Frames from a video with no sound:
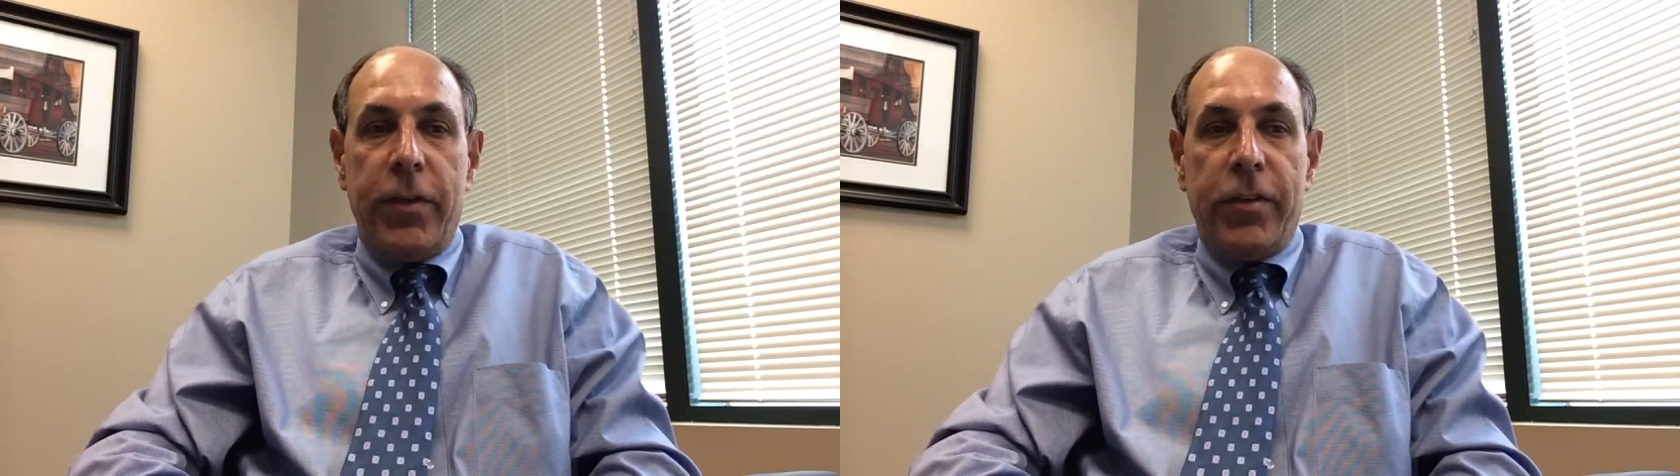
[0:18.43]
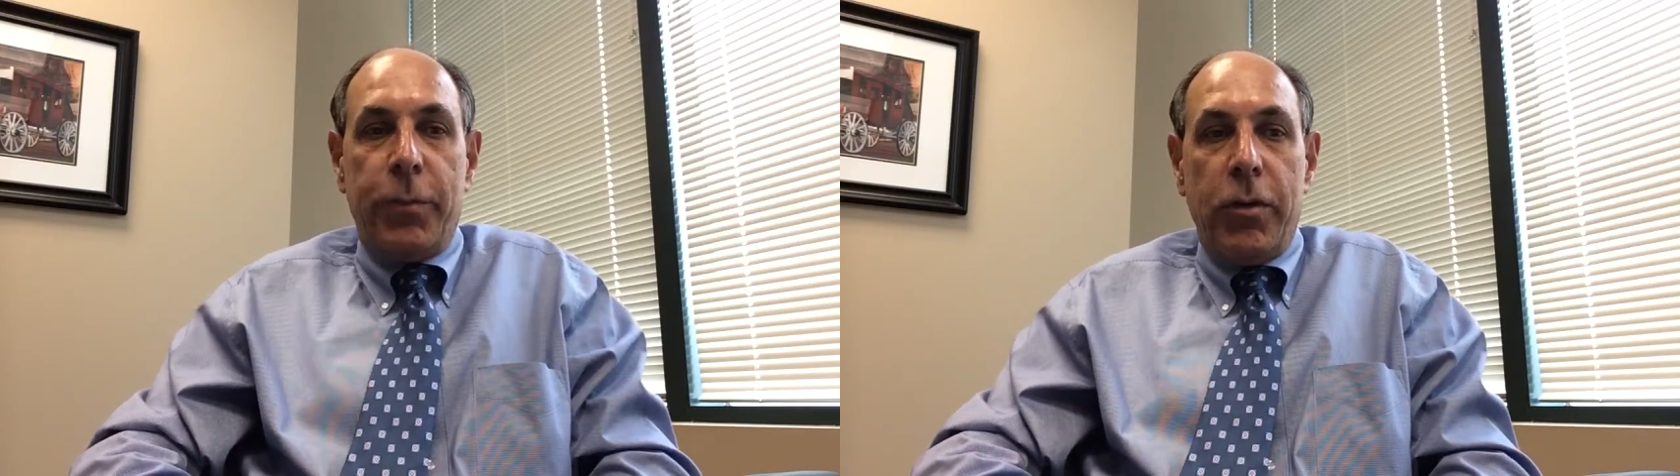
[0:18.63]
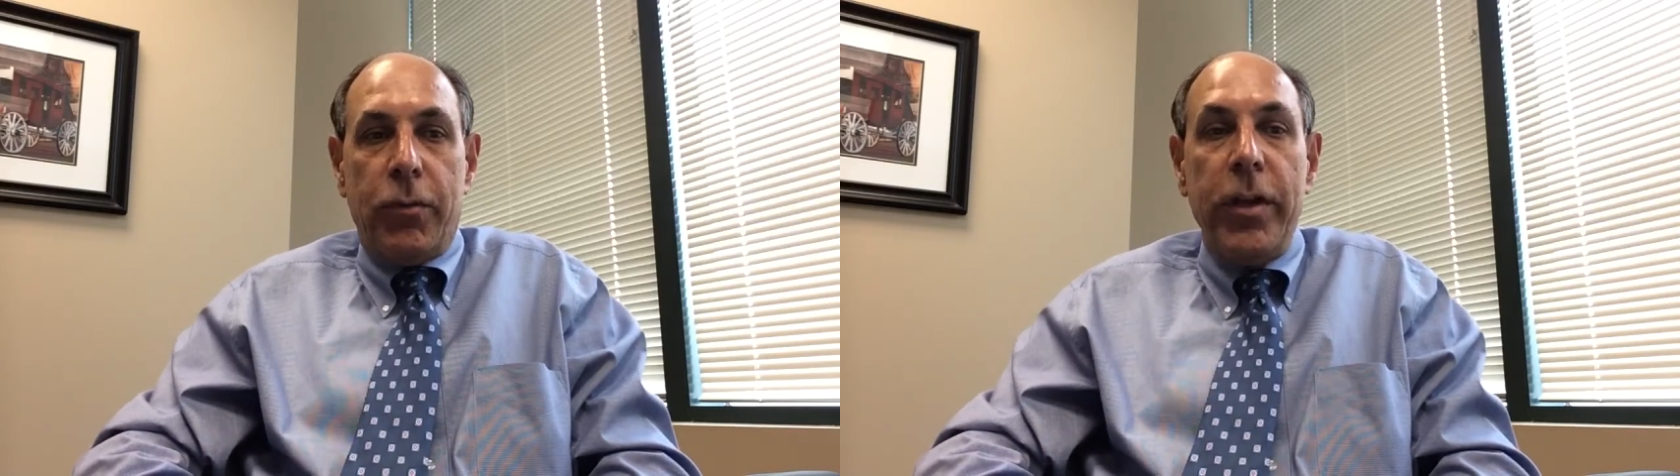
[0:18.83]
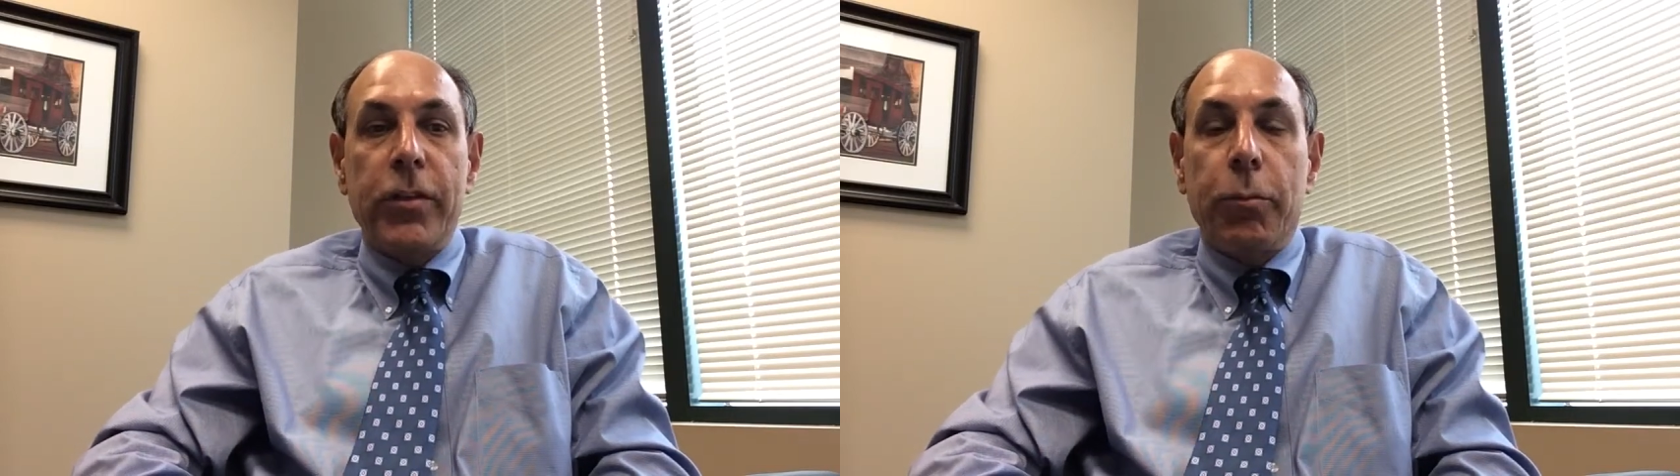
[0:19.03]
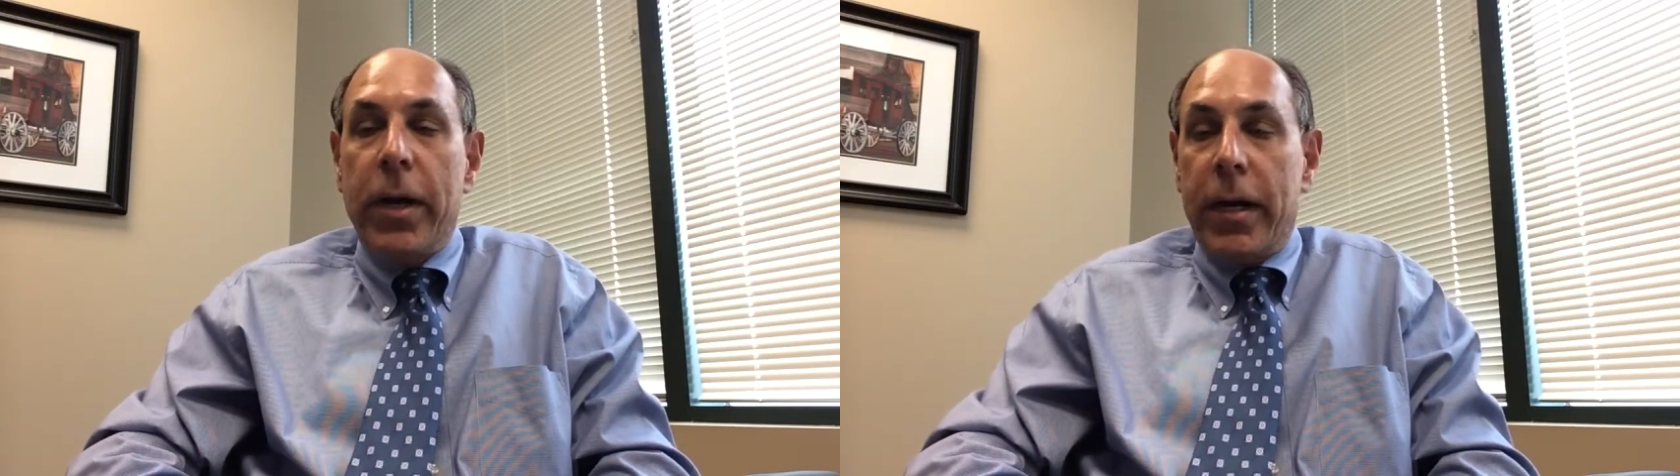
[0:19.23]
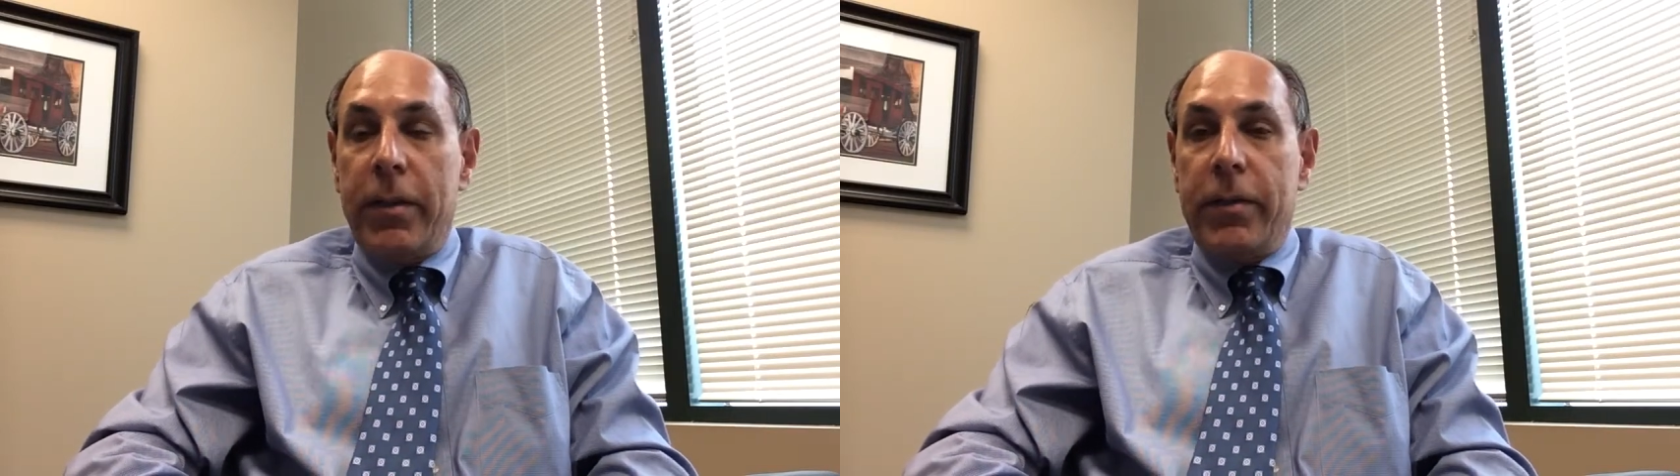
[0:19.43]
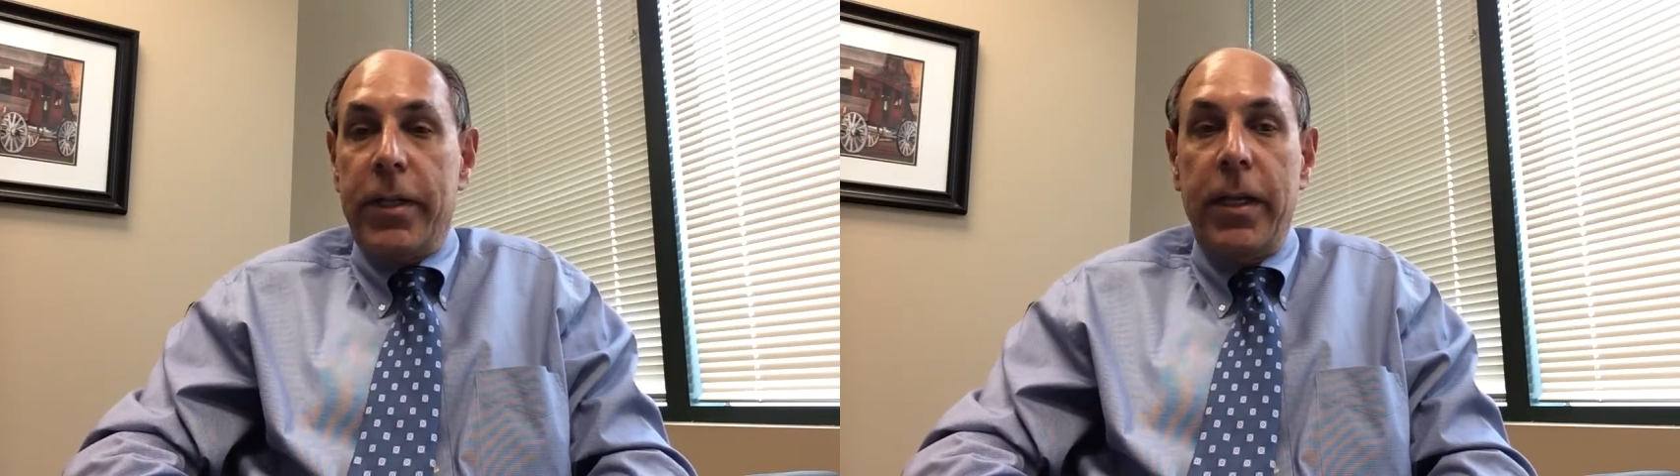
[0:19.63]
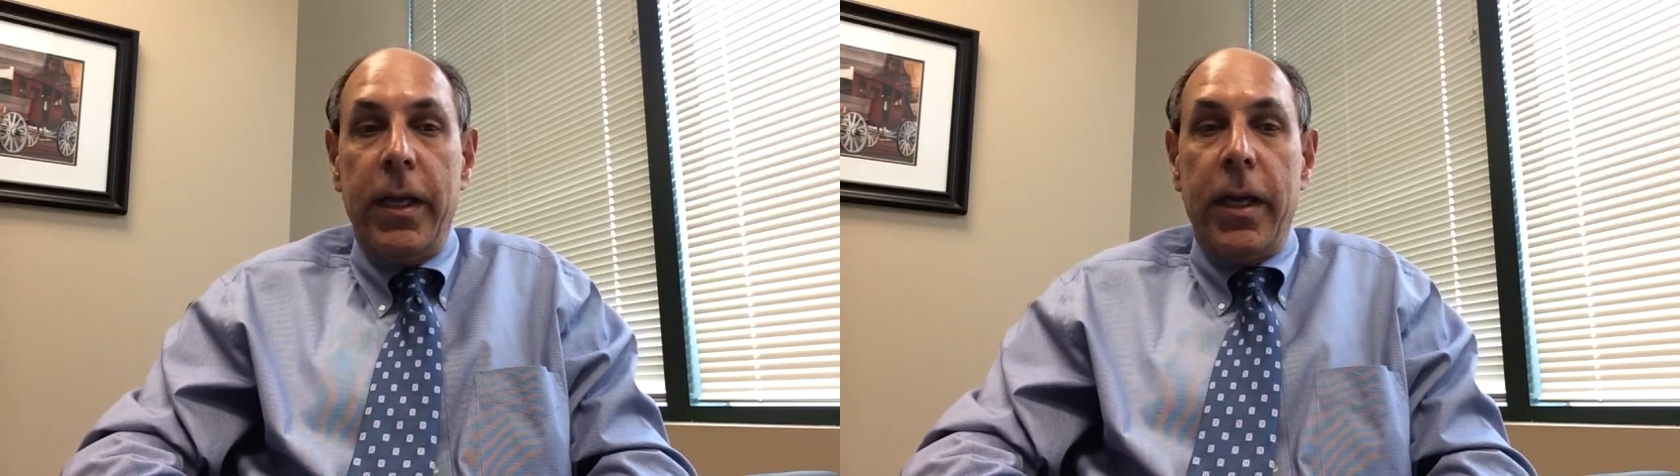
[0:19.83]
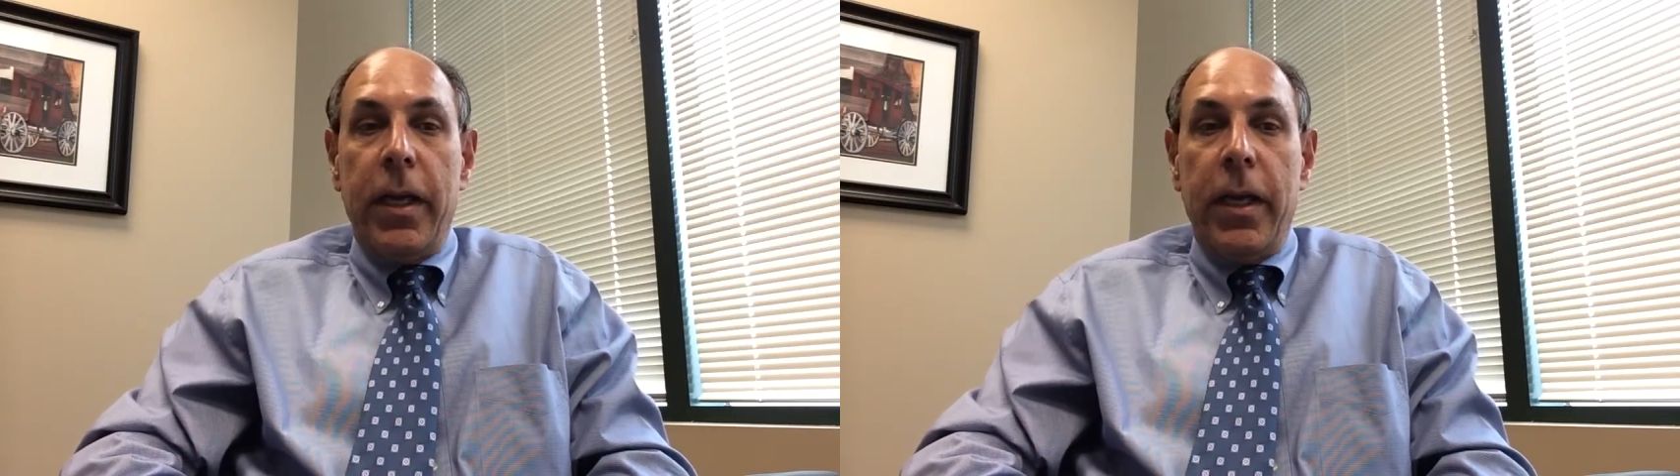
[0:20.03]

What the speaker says: this most recent pregnancy,